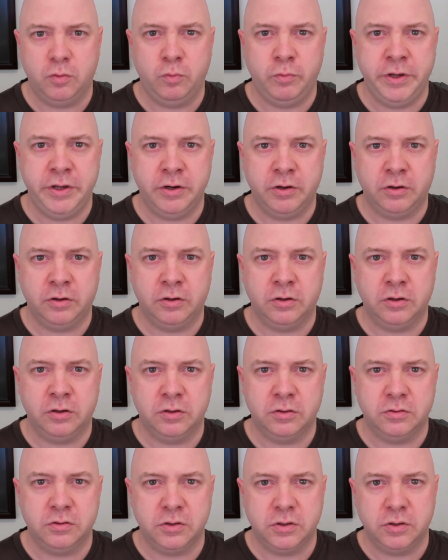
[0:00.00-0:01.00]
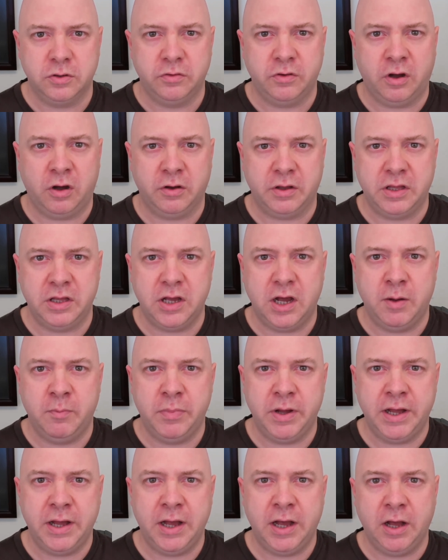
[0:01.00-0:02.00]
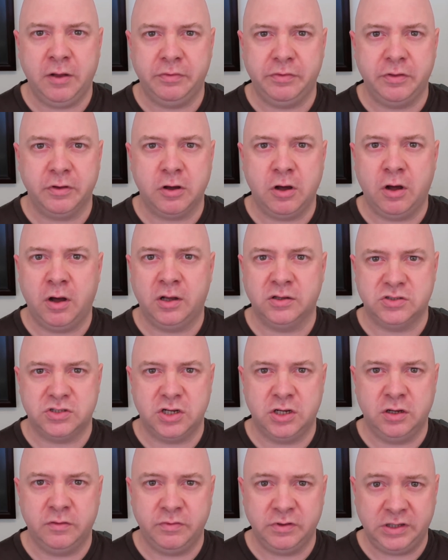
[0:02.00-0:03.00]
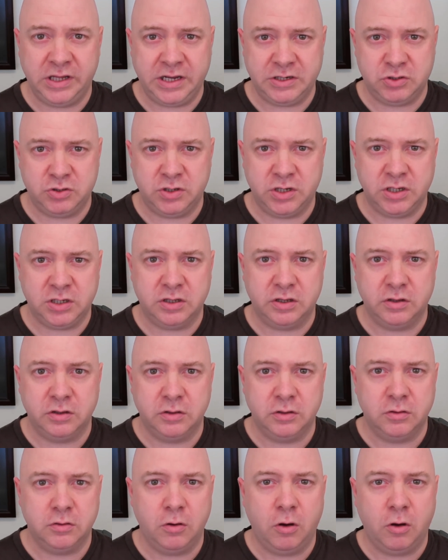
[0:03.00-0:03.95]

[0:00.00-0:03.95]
We are talking about the cost of electric,